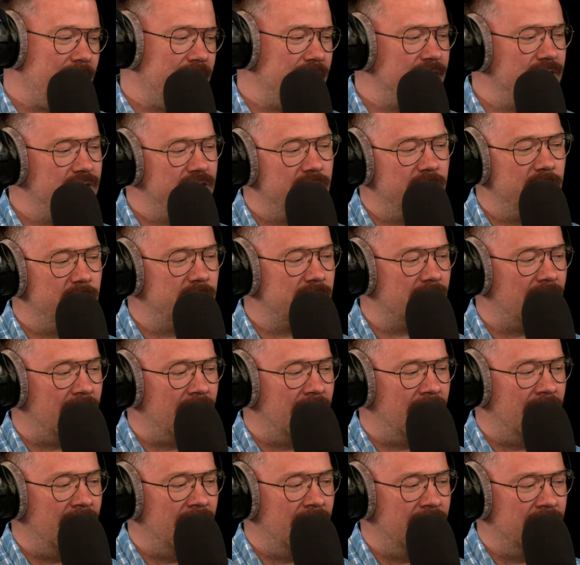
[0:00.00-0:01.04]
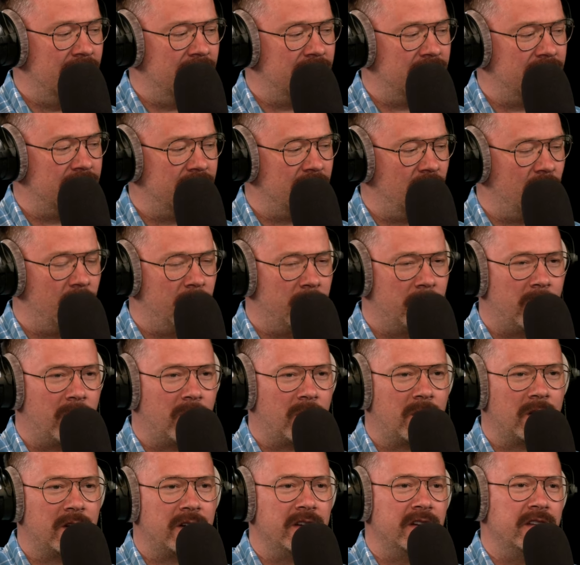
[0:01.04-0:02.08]
is Utah so
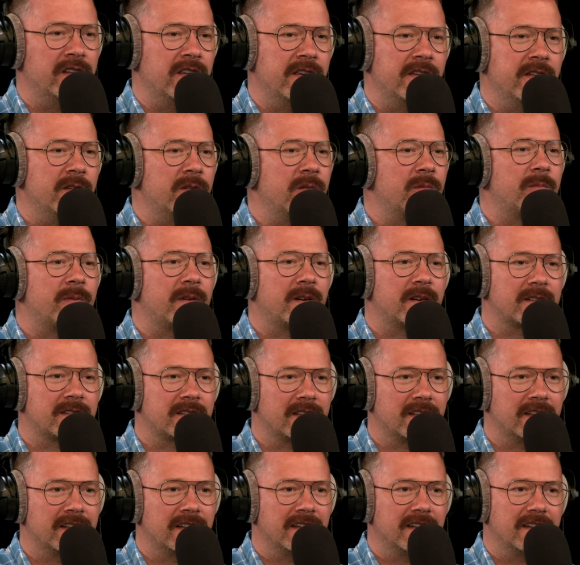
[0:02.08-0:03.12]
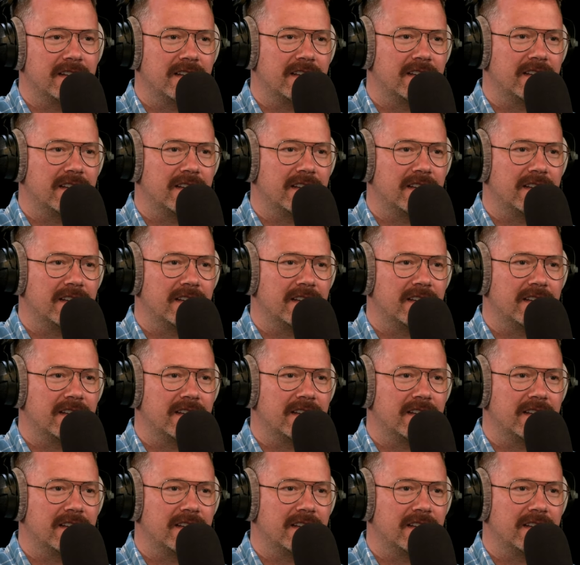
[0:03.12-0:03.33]
important to you personally?